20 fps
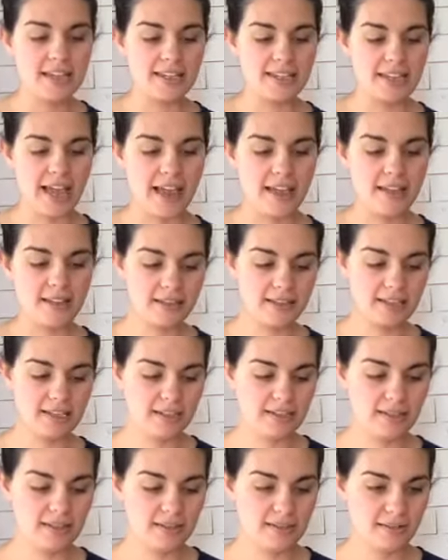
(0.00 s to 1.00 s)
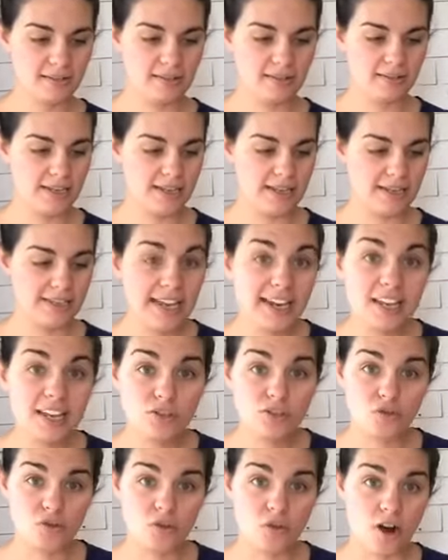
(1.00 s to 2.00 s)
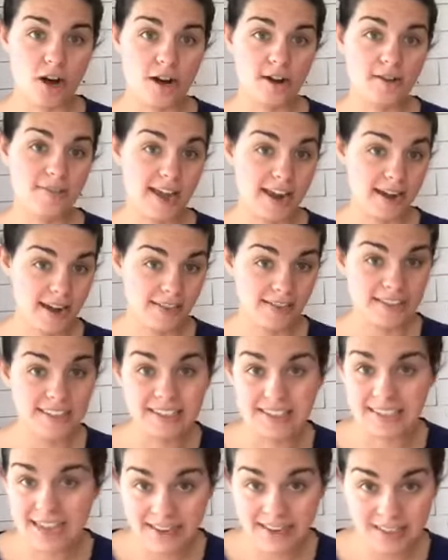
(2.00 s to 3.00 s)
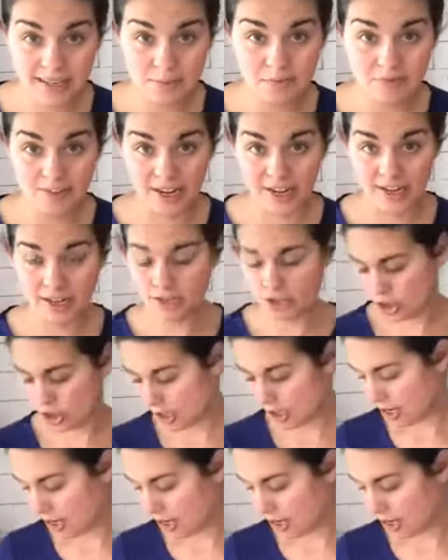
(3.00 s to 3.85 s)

get the second drawer that had the exact same finish,